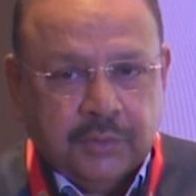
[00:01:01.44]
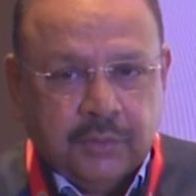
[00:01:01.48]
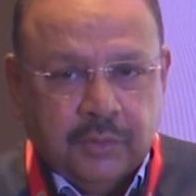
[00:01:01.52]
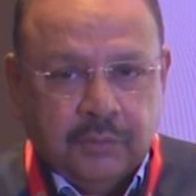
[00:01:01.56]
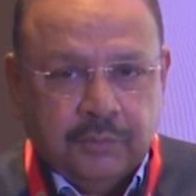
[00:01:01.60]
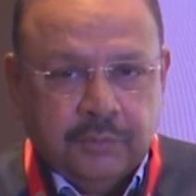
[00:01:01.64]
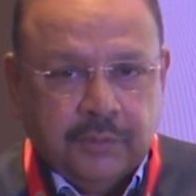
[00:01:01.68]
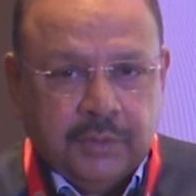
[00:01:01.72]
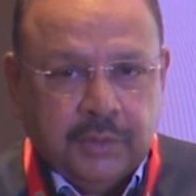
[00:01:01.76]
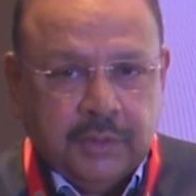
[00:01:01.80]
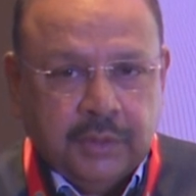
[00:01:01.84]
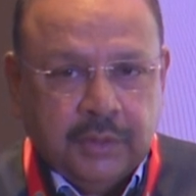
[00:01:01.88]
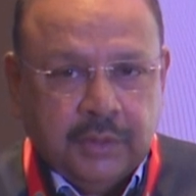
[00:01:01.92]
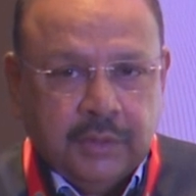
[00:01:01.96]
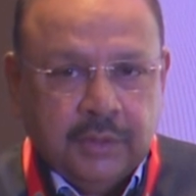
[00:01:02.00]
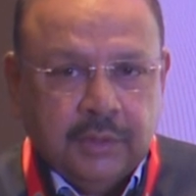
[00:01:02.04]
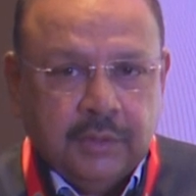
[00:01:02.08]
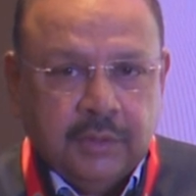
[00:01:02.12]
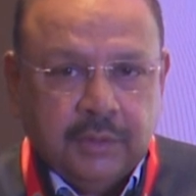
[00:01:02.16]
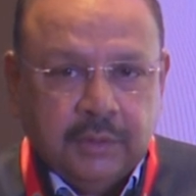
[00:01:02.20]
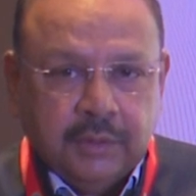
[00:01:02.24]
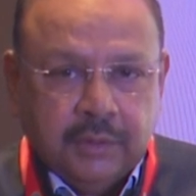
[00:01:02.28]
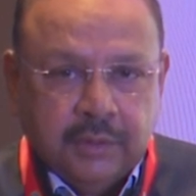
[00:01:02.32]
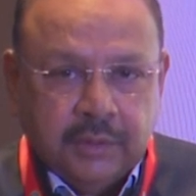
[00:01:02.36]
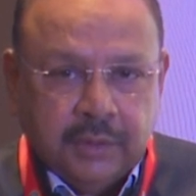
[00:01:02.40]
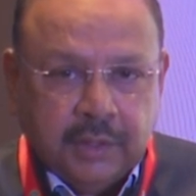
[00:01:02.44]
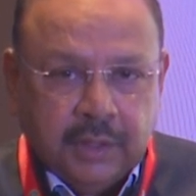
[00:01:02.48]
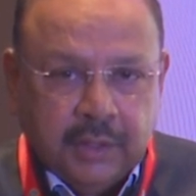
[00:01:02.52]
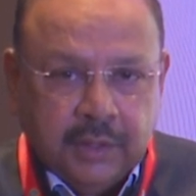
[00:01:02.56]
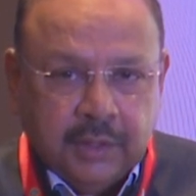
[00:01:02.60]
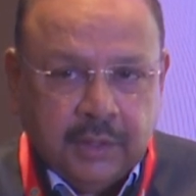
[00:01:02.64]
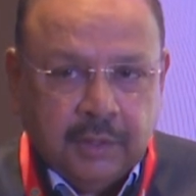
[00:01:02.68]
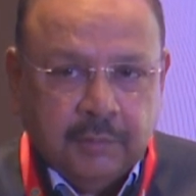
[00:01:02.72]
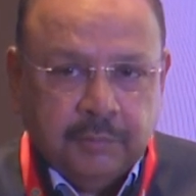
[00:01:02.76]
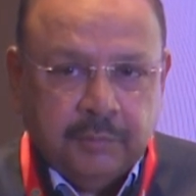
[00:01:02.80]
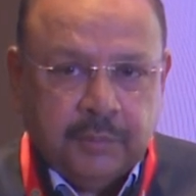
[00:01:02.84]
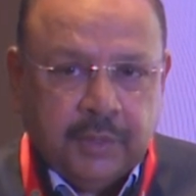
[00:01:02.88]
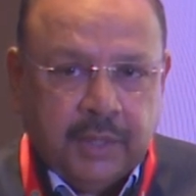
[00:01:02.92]
of the
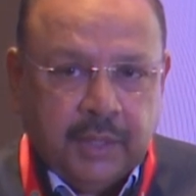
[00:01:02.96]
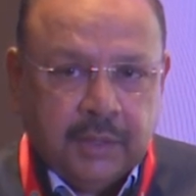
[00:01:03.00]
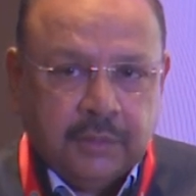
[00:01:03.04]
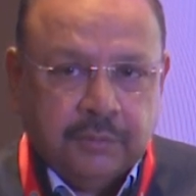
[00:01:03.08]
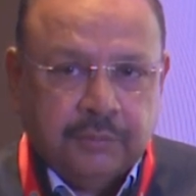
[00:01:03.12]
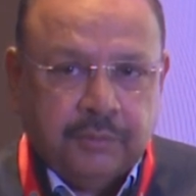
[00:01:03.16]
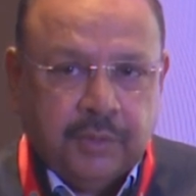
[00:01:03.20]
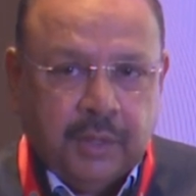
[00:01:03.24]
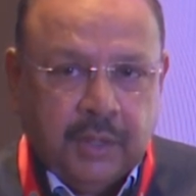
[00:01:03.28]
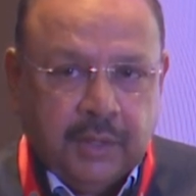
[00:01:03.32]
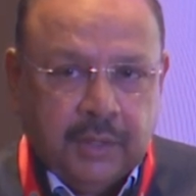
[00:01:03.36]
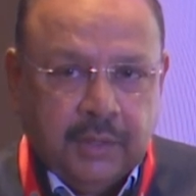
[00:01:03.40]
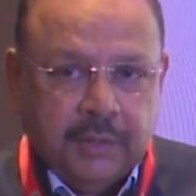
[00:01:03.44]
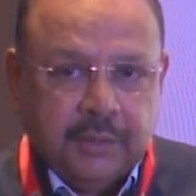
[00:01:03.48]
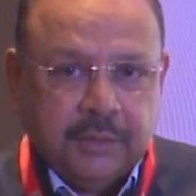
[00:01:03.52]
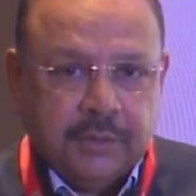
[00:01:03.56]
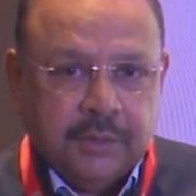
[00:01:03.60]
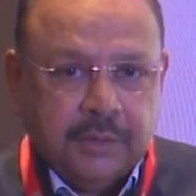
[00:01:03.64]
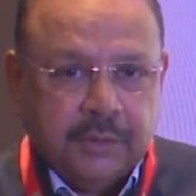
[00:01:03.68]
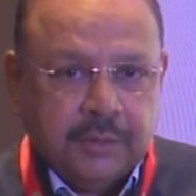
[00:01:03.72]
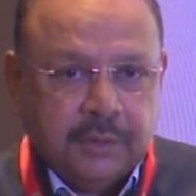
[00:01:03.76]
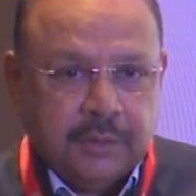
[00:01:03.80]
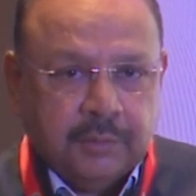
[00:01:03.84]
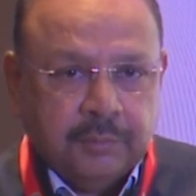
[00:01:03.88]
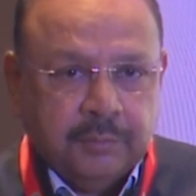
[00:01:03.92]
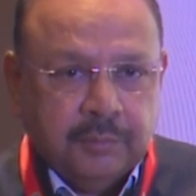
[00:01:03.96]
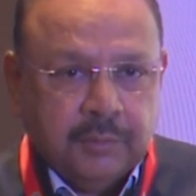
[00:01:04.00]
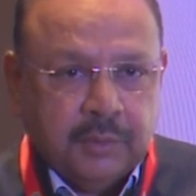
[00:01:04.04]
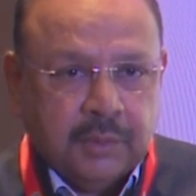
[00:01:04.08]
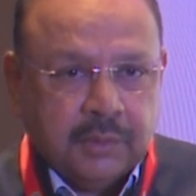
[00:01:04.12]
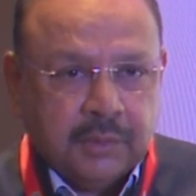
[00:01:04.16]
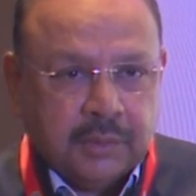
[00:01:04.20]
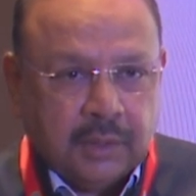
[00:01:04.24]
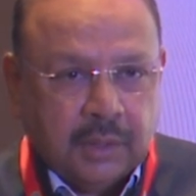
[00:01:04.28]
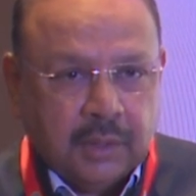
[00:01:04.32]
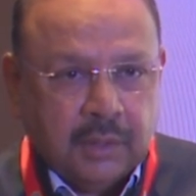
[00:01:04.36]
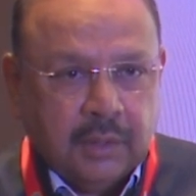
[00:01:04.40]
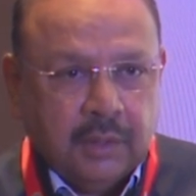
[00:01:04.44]
income tax filing system, the
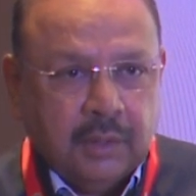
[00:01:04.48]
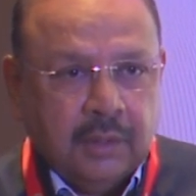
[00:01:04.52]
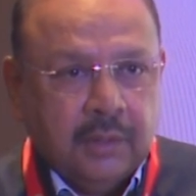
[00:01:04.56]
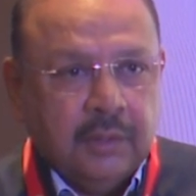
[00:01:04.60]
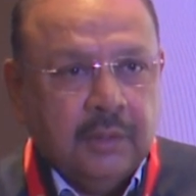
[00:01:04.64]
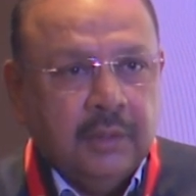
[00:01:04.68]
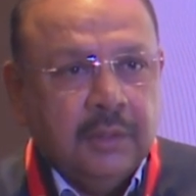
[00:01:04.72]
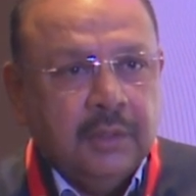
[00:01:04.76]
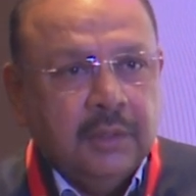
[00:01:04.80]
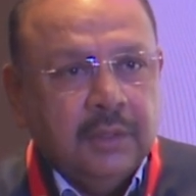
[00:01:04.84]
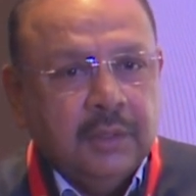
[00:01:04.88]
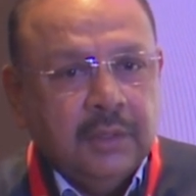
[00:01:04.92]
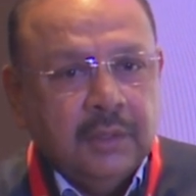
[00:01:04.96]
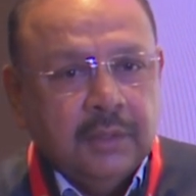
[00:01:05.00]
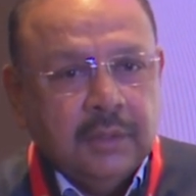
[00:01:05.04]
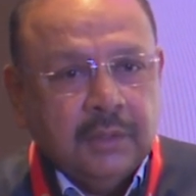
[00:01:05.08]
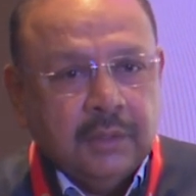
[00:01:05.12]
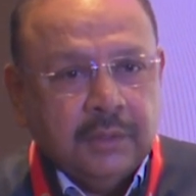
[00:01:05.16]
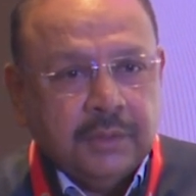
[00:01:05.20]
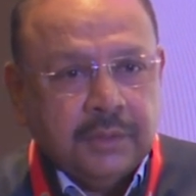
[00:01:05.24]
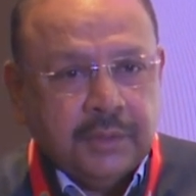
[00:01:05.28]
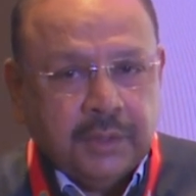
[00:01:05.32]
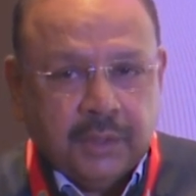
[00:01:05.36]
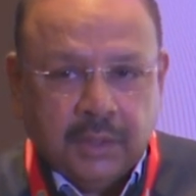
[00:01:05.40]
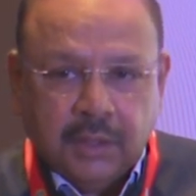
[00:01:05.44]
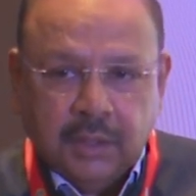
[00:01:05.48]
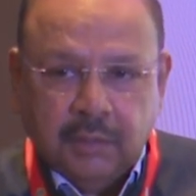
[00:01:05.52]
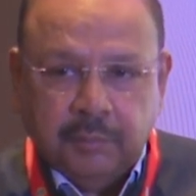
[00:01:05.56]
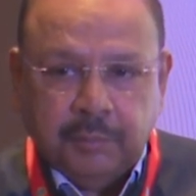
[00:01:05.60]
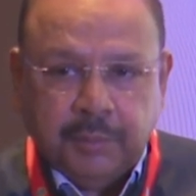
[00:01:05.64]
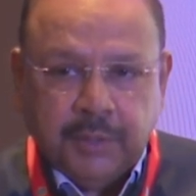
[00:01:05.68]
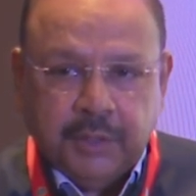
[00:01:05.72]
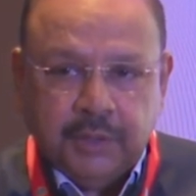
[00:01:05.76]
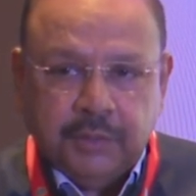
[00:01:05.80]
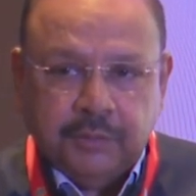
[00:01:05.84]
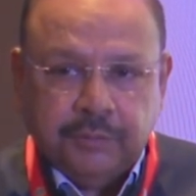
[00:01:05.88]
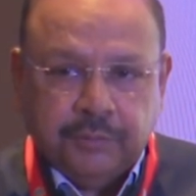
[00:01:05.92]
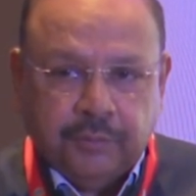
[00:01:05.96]
SARAL, the
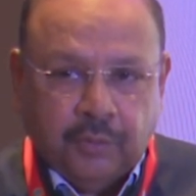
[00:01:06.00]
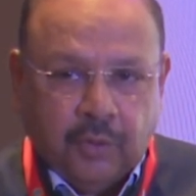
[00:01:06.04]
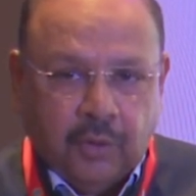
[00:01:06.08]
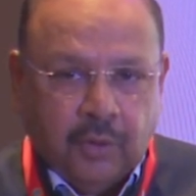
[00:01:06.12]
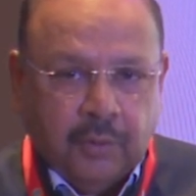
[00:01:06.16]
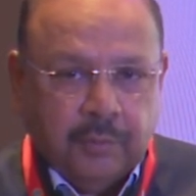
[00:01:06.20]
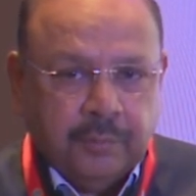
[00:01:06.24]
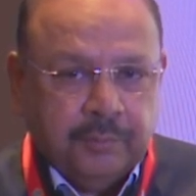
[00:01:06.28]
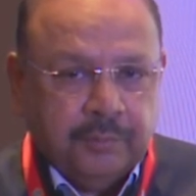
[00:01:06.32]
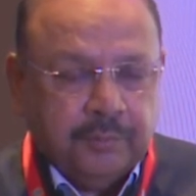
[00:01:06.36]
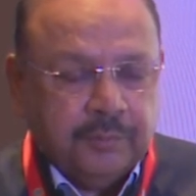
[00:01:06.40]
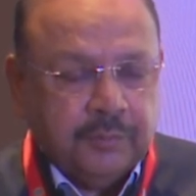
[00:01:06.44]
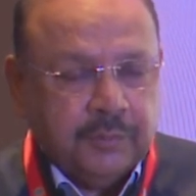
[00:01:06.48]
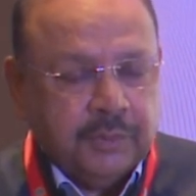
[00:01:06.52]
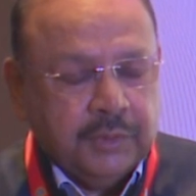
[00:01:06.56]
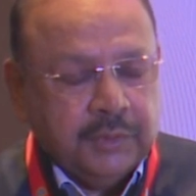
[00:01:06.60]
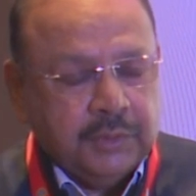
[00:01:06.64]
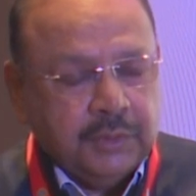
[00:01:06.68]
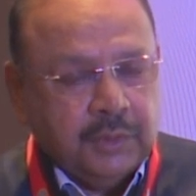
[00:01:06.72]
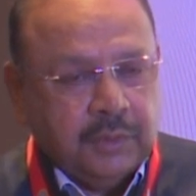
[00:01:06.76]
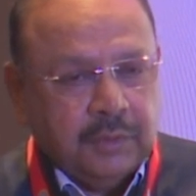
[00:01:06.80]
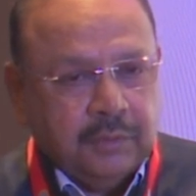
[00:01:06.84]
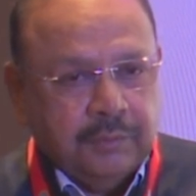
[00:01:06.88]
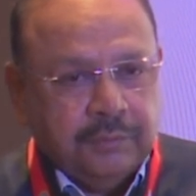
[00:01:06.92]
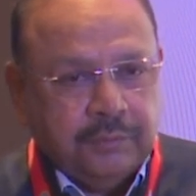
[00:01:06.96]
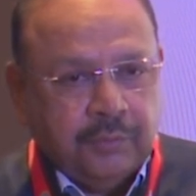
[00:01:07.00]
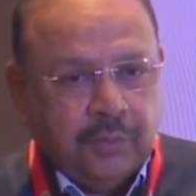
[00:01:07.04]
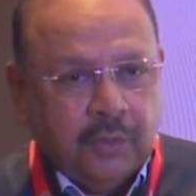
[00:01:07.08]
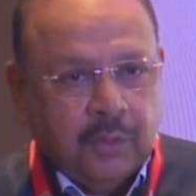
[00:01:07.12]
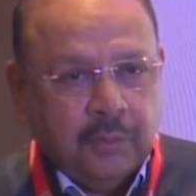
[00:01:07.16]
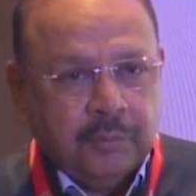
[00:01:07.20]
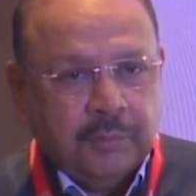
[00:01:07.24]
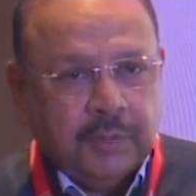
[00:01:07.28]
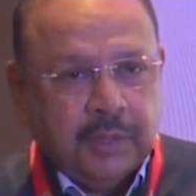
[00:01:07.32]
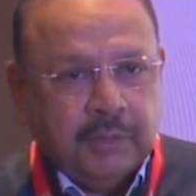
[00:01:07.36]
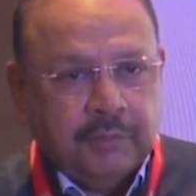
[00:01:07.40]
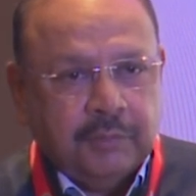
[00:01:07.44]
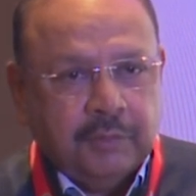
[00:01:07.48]
single-page form, digital
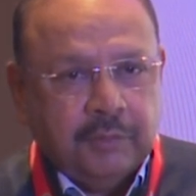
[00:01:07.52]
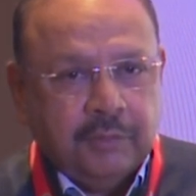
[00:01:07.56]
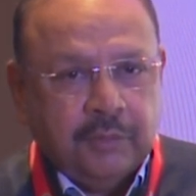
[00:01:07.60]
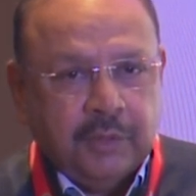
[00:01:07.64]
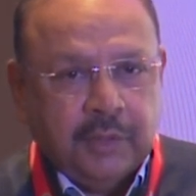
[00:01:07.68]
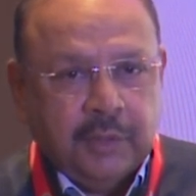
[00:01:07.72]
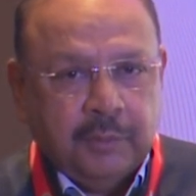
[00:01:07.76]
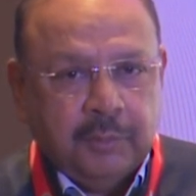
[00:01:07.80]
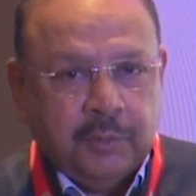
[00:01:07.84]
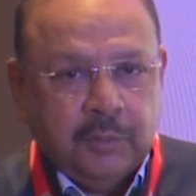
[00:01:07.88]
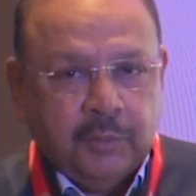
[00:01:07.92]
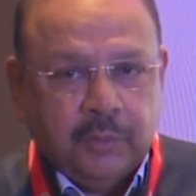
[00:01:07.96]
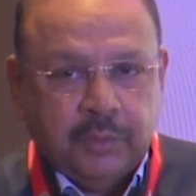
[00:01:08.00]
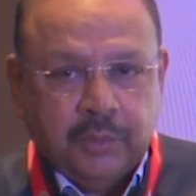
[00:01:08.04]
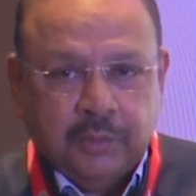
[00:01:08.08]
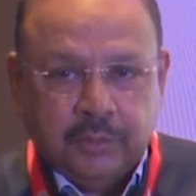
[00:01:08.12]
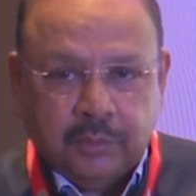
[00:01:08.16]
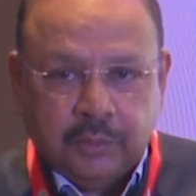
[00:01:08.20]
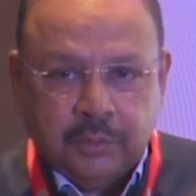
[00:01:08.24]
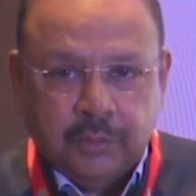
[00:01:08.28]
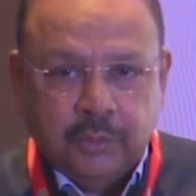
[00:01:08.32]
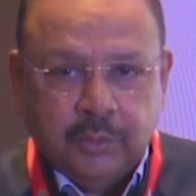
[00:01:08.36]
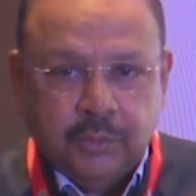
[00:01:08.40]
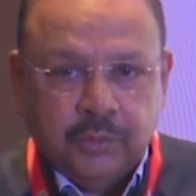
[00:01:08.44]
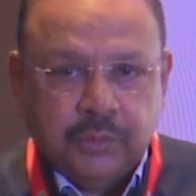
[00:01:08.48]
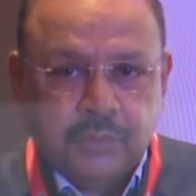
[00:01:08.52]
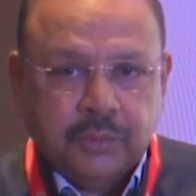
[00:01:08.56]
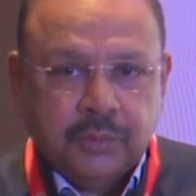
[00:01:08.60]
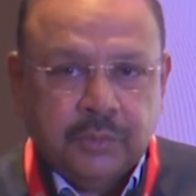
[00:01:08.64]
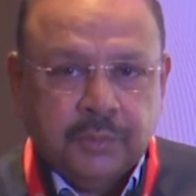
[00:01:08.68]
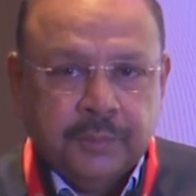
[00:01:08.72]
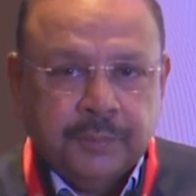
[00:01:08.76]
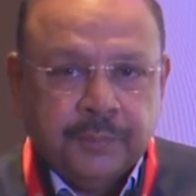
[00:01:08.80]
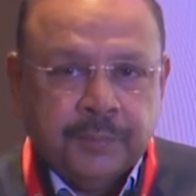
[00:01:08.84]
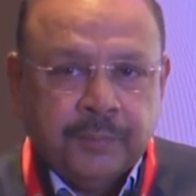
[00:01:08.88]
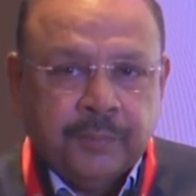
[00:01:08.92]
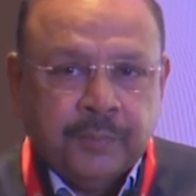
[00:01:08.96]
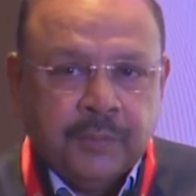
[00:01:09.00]
form that we were able to introduce,
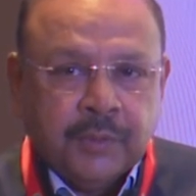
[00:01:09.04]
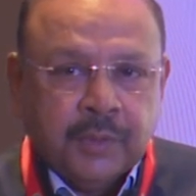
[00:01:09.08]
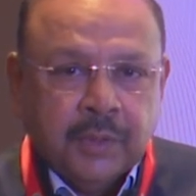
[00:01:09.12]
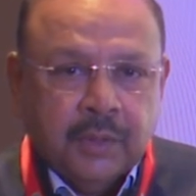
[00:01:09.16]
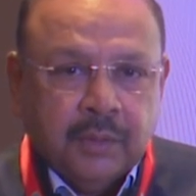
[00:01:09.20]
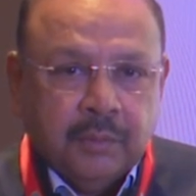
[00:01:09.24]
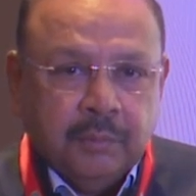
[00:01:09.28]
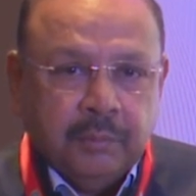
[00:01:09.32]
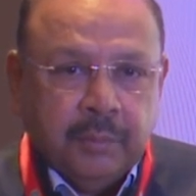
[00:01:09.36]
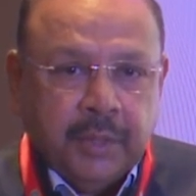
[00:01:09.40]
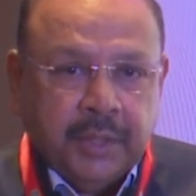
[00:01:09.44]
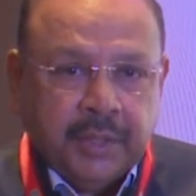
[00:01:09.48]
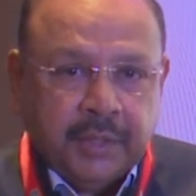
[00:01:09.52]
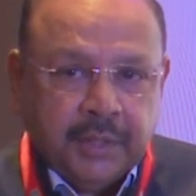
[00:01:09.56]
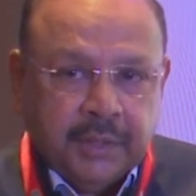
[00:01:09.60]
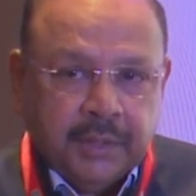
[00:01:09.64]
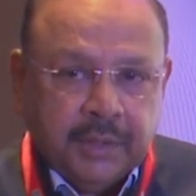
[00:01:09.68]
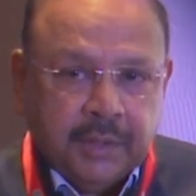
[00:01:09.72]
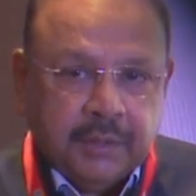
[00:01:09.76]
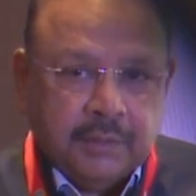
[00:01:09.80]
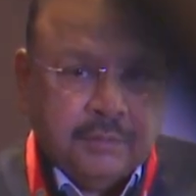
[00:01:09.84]
making it